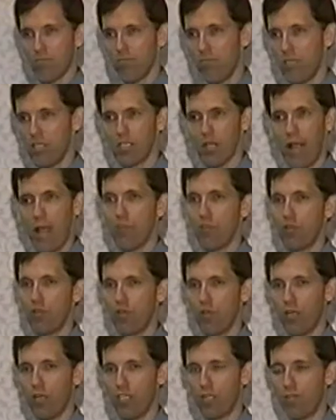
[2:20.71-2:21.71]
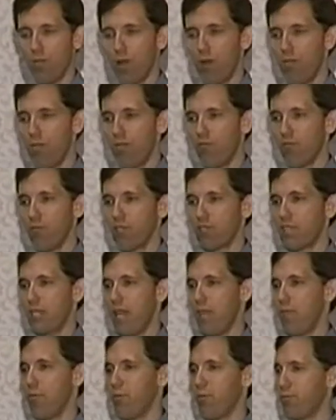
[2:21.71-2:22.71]
this laboratory experiment, for
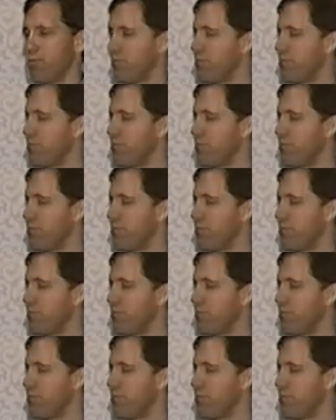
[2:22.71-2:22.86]
example.